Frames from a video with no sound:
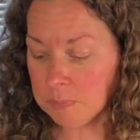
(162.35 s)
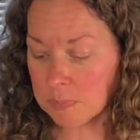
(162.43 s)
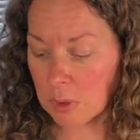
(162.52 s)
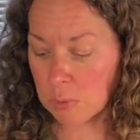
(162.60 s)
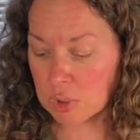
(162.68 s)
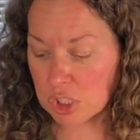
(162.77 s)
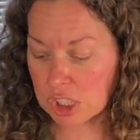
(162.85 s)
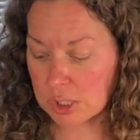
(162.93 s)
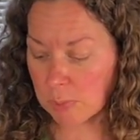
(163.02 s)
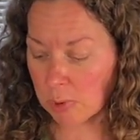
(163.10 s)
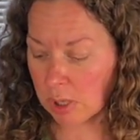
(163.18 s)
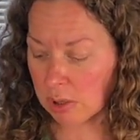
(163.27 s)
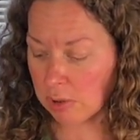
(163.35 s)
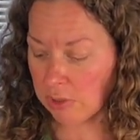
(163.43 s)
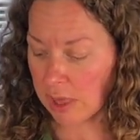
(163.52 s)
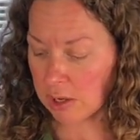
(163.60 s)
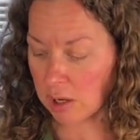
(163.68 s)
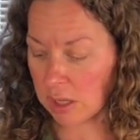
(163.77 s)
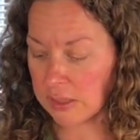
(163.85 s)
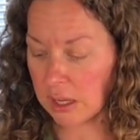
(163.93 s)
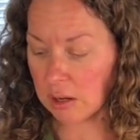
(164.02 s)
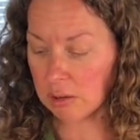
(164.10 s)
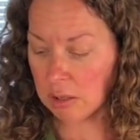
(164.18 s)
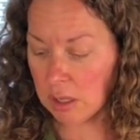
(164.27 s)
And we'll just sprinkle that on
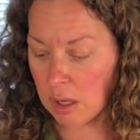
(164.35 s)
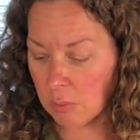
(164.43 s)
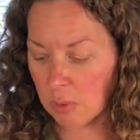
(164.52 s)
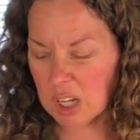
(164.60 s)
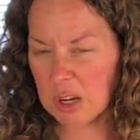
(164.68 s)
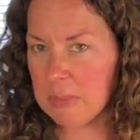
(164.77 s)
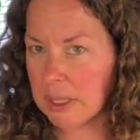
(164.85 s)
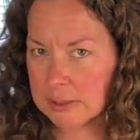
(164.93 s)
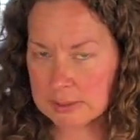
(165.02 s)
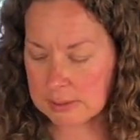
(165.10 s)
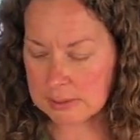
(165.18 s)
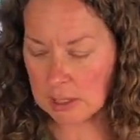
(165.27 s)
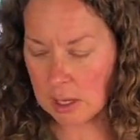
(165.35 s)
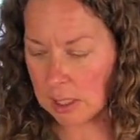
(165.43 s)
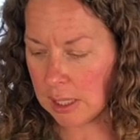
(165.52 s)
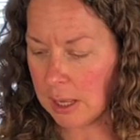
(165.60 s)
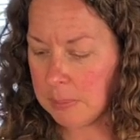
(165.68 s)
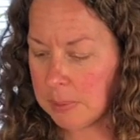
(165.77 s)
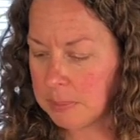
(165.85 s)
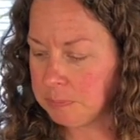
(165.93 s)
there. We're going to mix this all up.